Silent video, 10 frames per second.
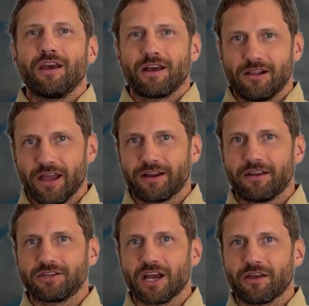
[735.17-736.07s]
Click to
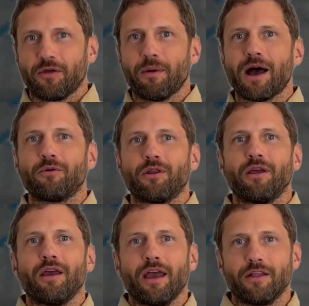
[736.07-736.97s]
check them out
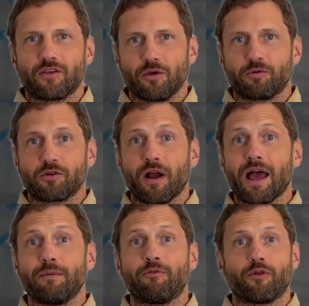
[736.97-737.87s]
and
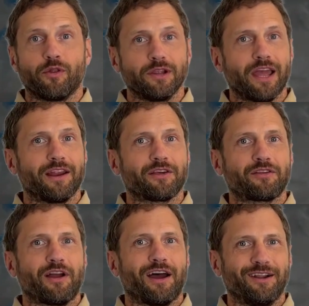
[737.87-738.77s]
subscribe for the
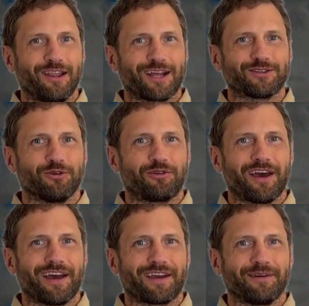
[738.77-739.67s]
latest on electrotech.